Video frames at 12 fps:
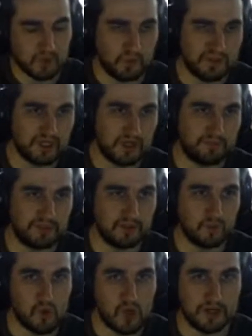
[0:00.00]
We end up in the
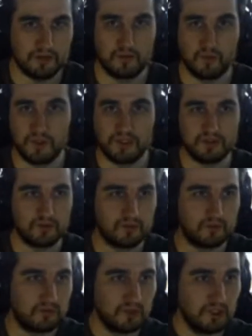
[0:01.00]
water. We need
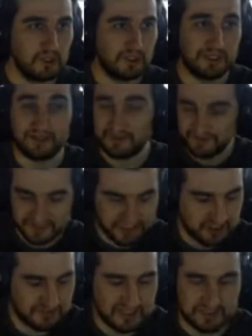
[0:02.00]
to, like, the
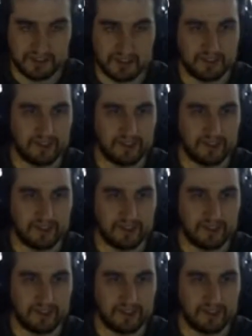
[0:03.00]
cinematic